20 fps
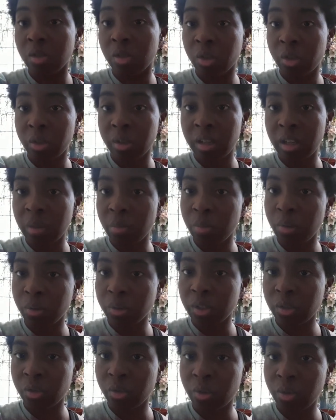during
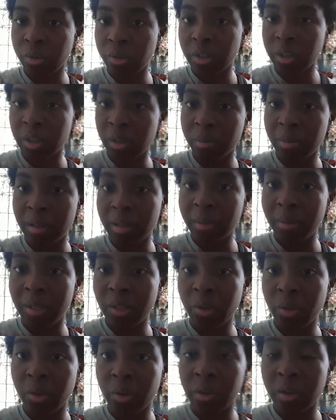impulse control therapy, we
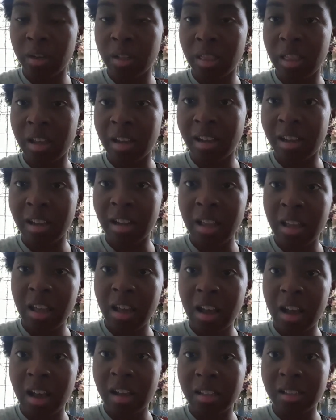learned that
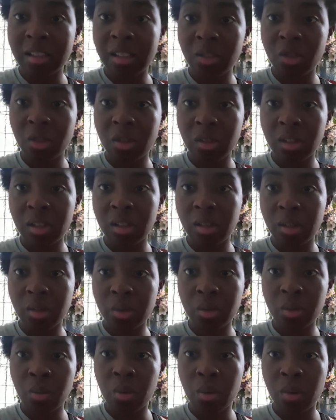essentially the
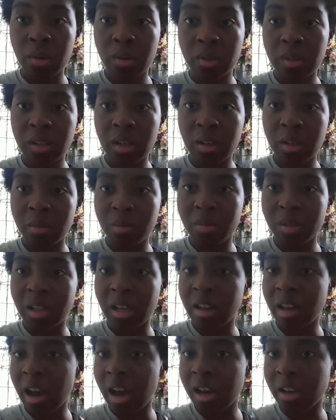school's
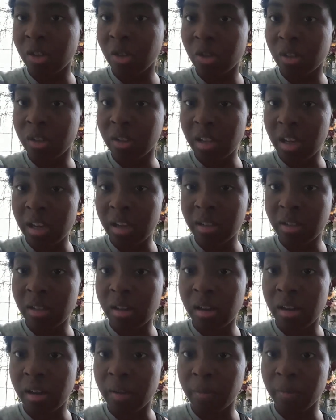psychiatrist
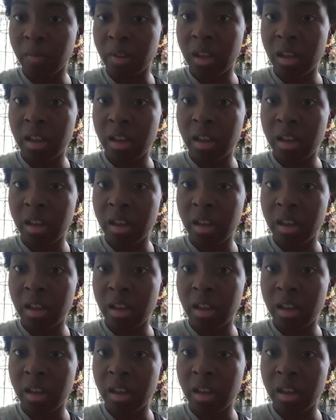Anton,